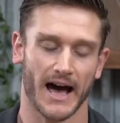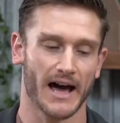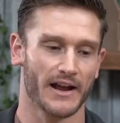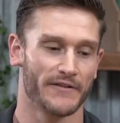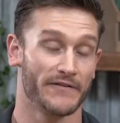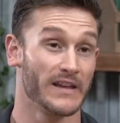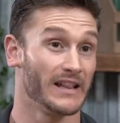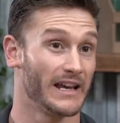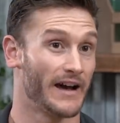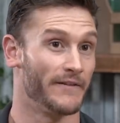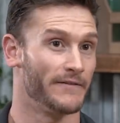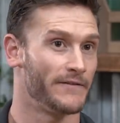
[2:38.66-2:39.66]
not a
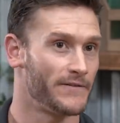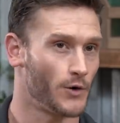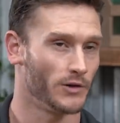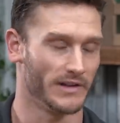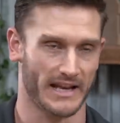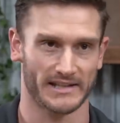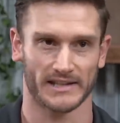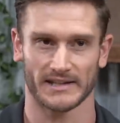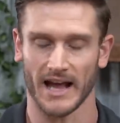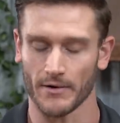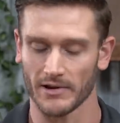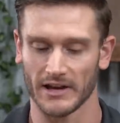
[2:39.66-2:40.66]
feeling of fullness.
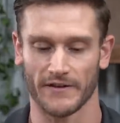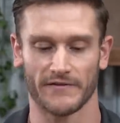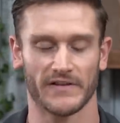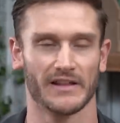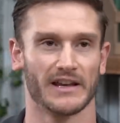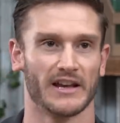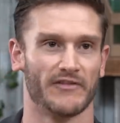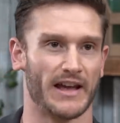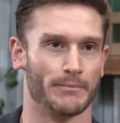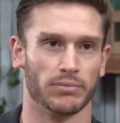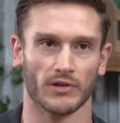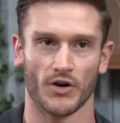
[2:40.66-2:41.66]
It's not really a feeling of
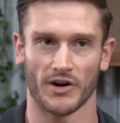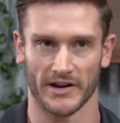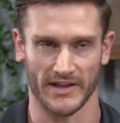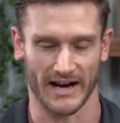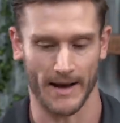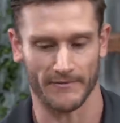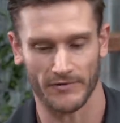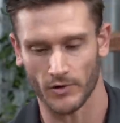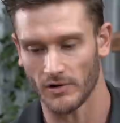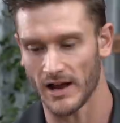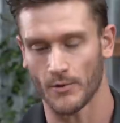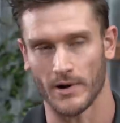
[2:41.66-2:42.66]
like bloated, like I'm
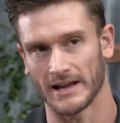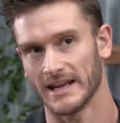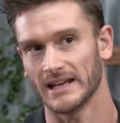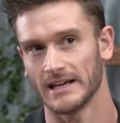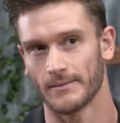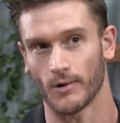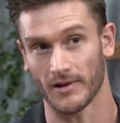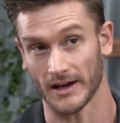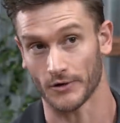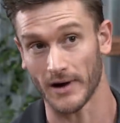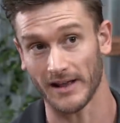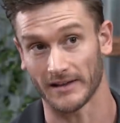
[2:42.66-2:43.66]
full, I don't want to eat anymore,
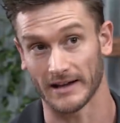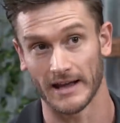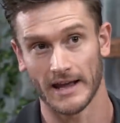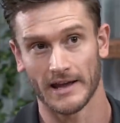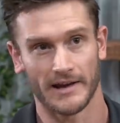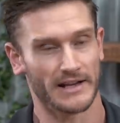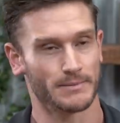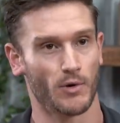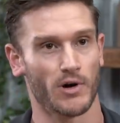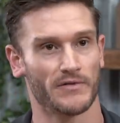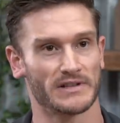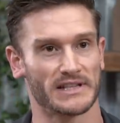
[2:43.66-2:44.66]
like ghrelin. It's
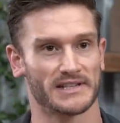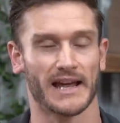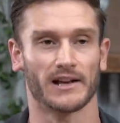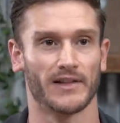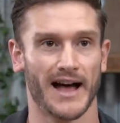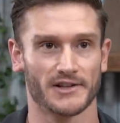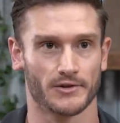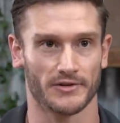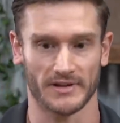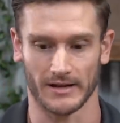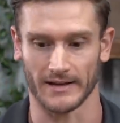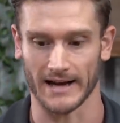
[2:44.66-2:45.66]
more of just a psychological
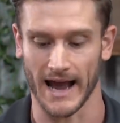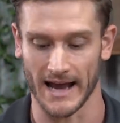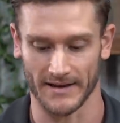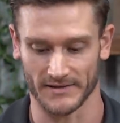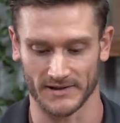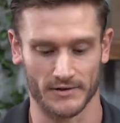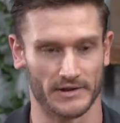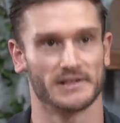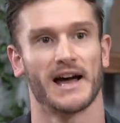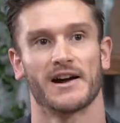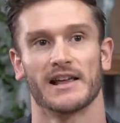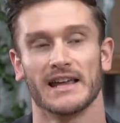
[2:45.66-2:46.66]
thing, like I have zero
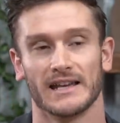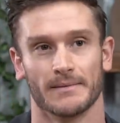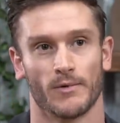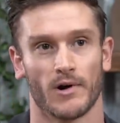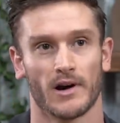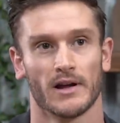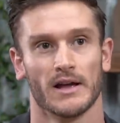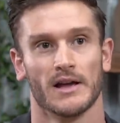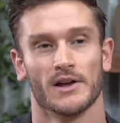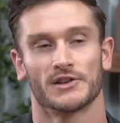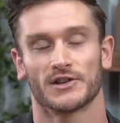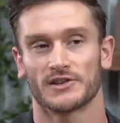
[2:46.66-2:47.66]
desire to eat anymore.
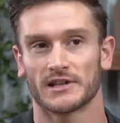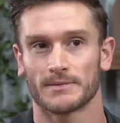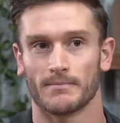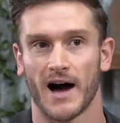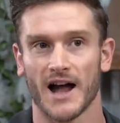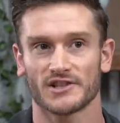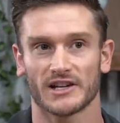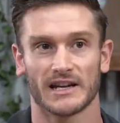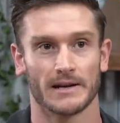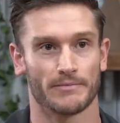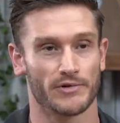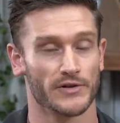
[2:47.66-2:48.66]
So since matcha
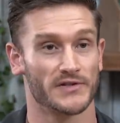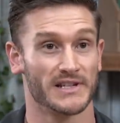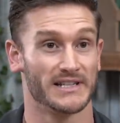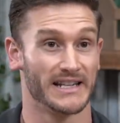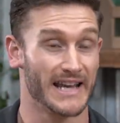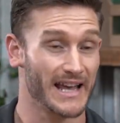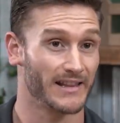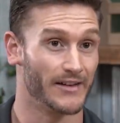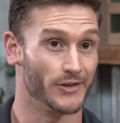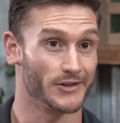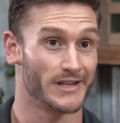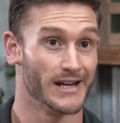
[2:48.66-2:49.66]
can improve CCK
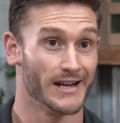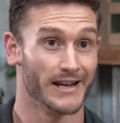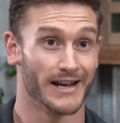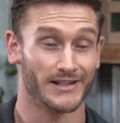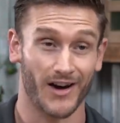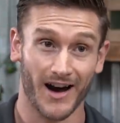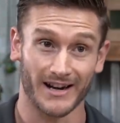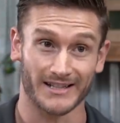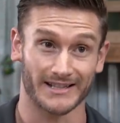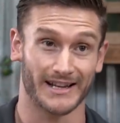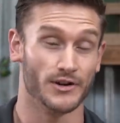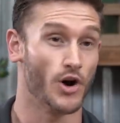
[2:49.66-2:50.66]
levels, it's honestly a